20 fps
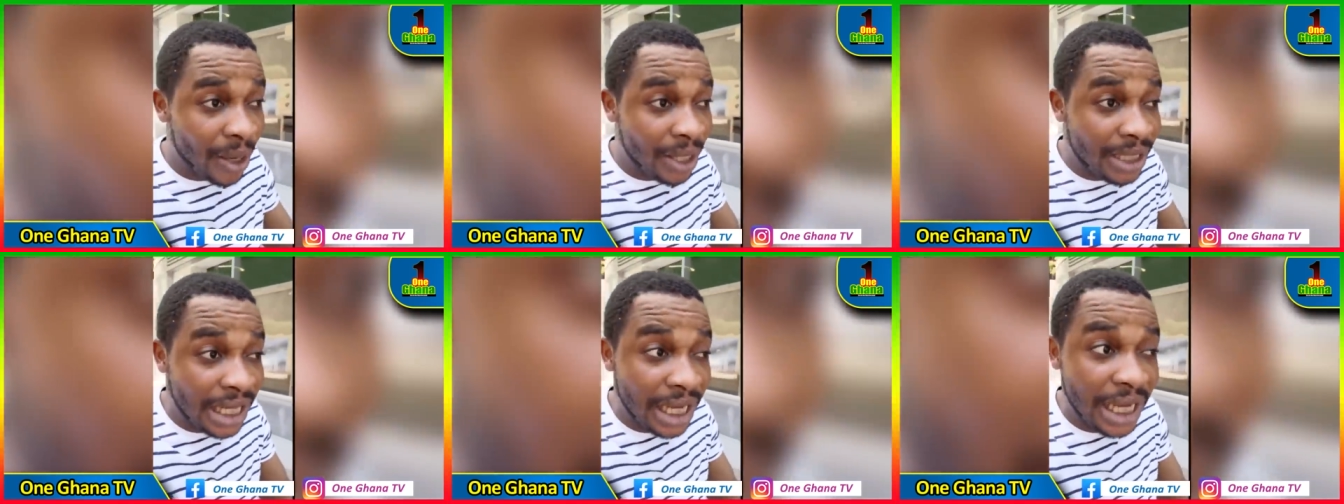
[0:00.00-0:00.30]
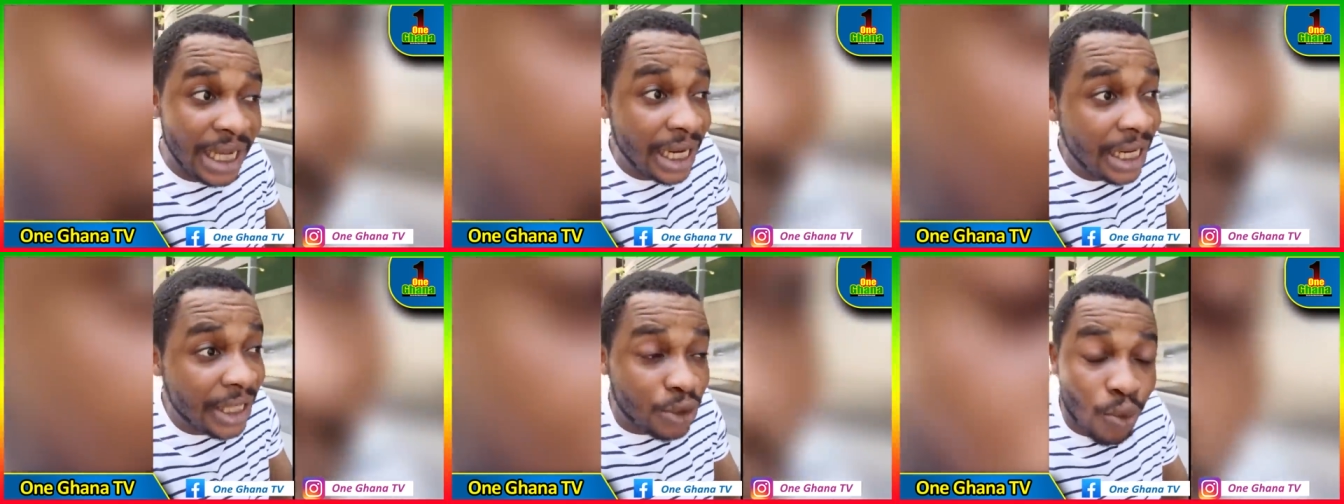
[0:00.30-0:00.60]

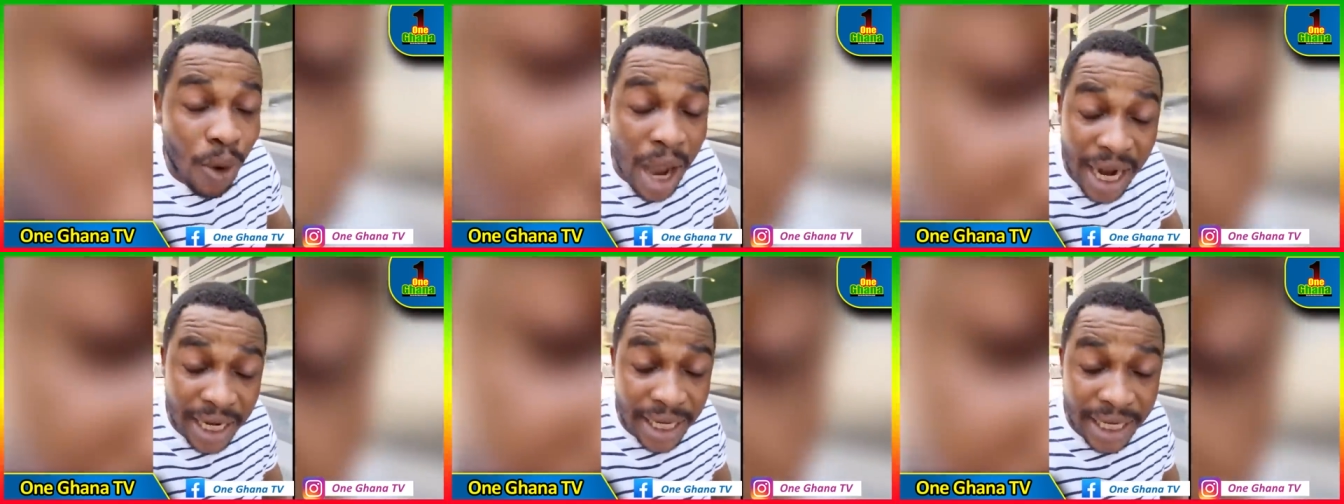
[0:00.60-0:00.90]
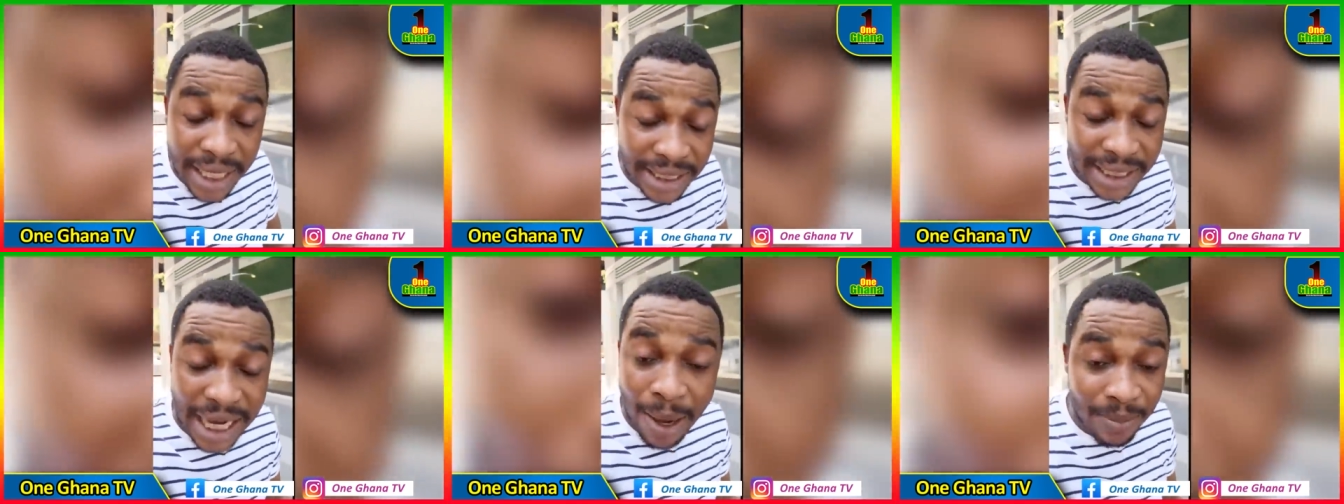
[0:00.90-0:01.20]
It is what it
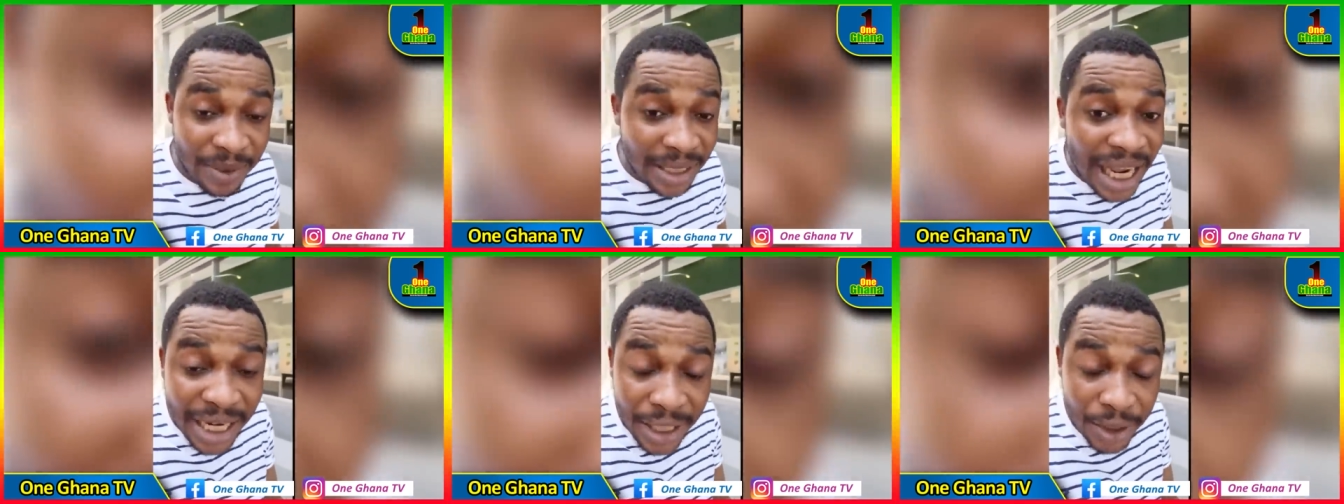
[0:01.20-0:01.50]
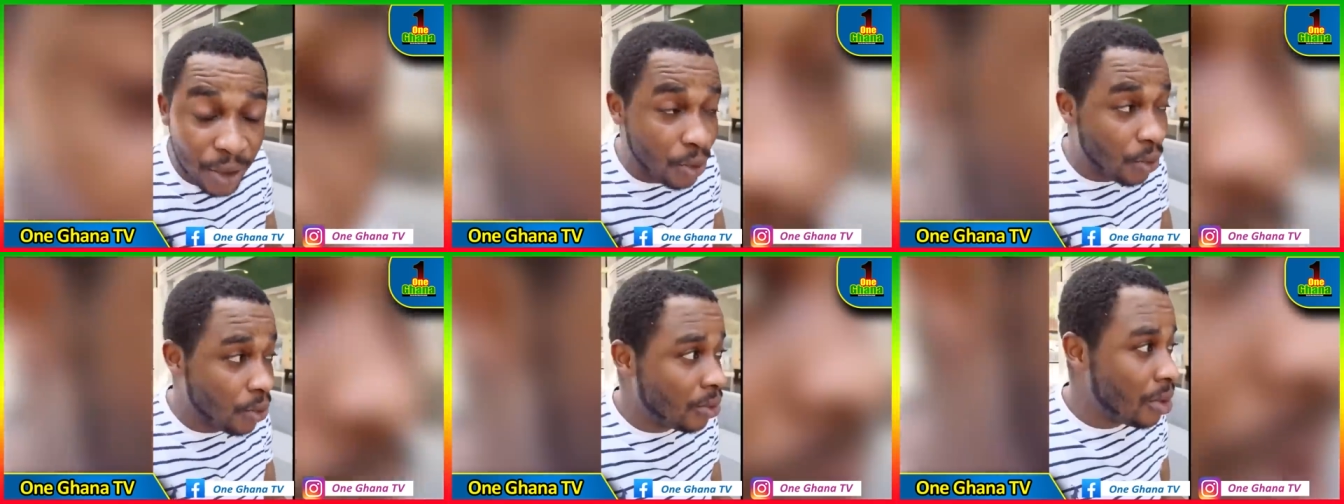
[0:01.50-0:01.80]
is. I'm telling
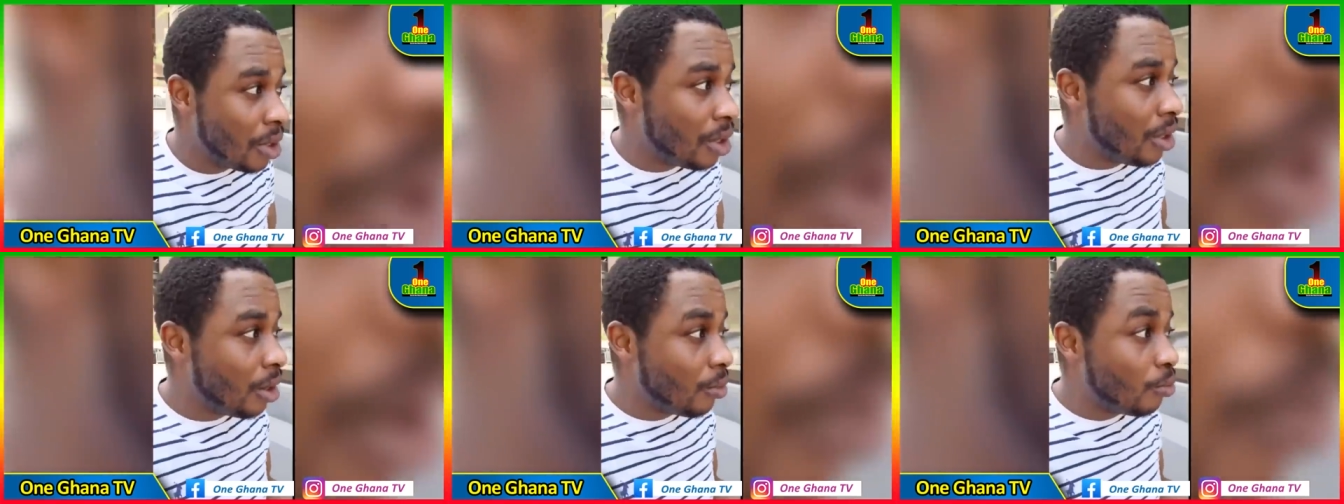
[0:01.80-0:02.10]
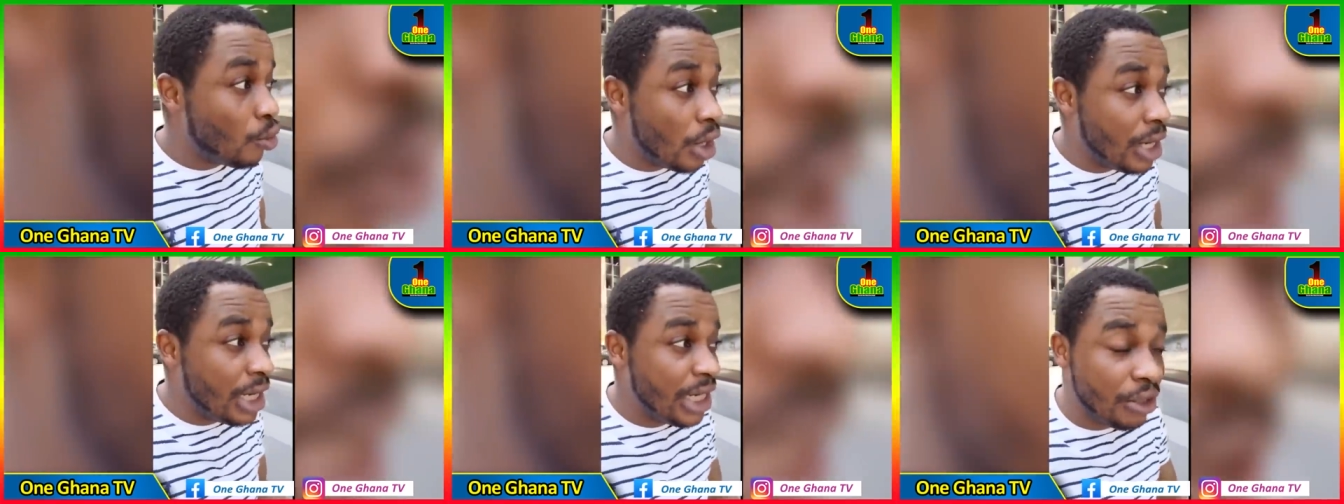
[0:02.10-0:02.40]
you
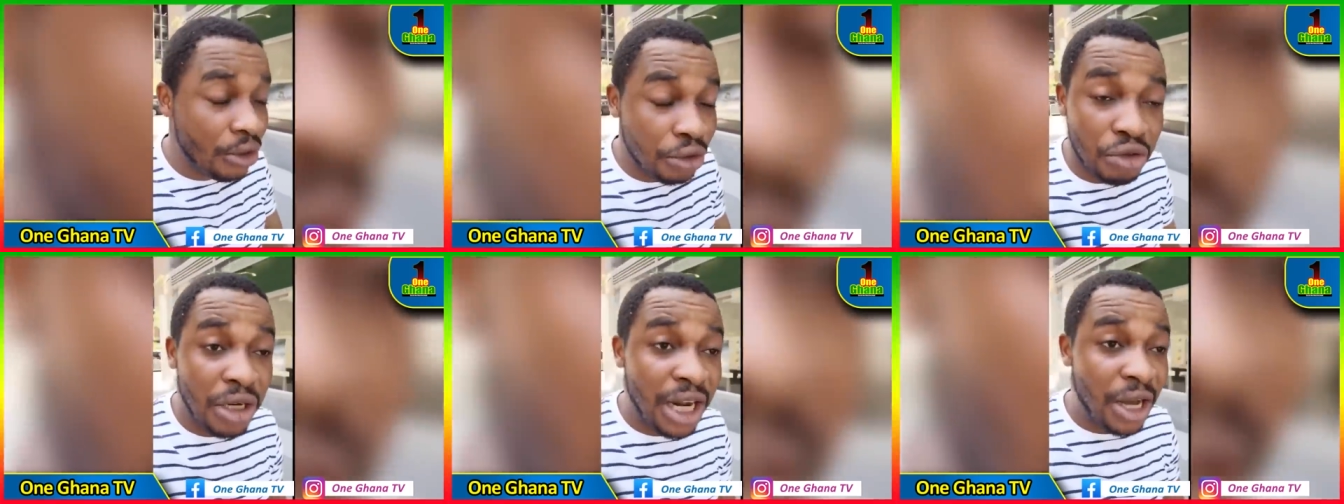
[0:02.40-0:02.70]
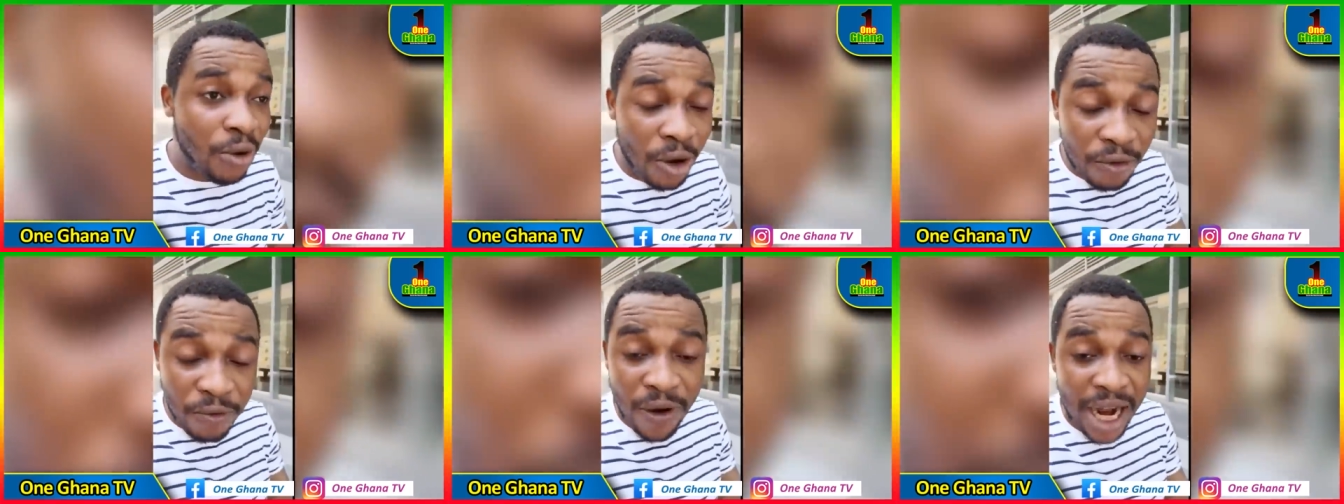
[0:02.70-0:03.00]
bro ni no so na
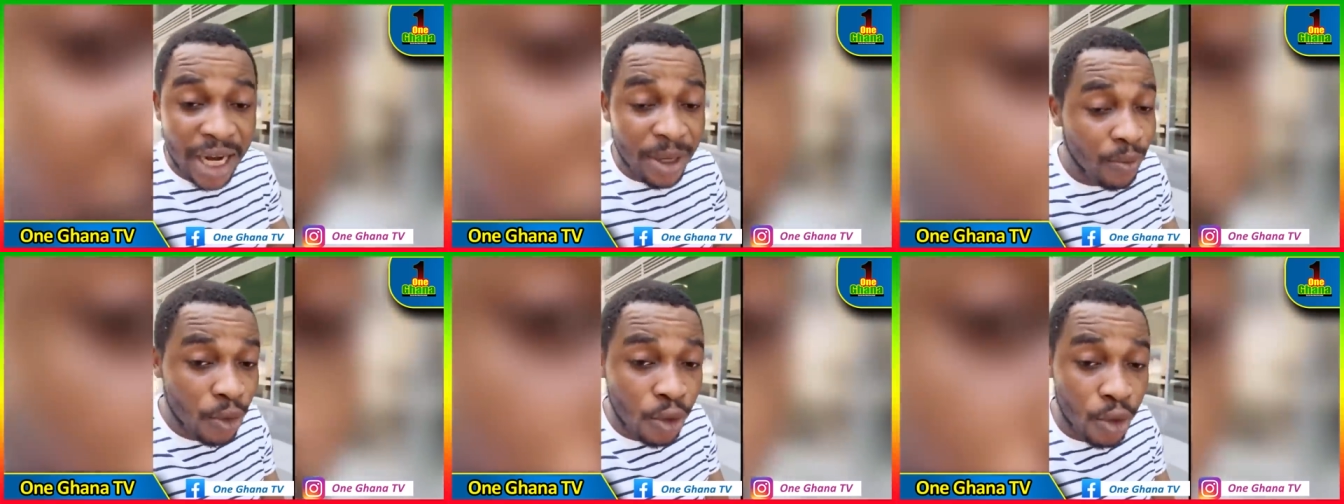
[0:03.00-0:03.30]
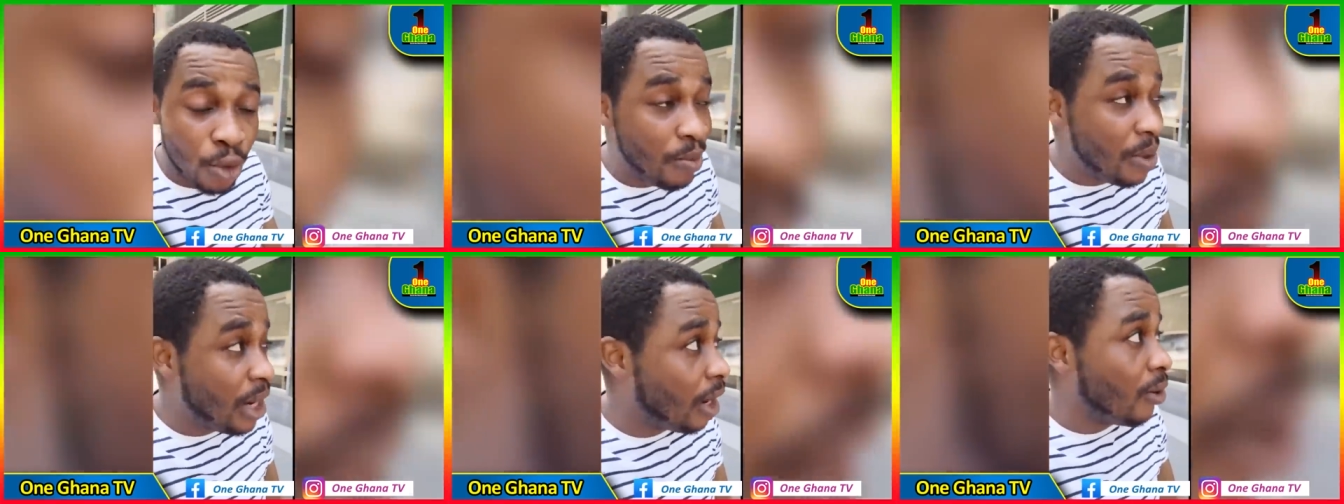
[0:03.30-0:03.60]
ko find book
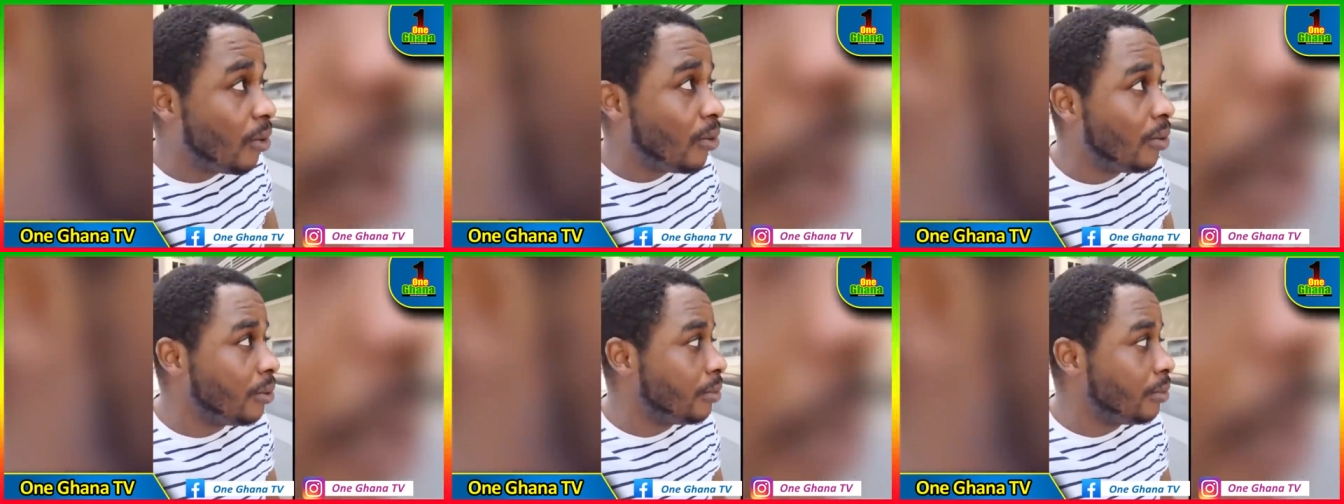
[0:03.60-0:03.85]
bro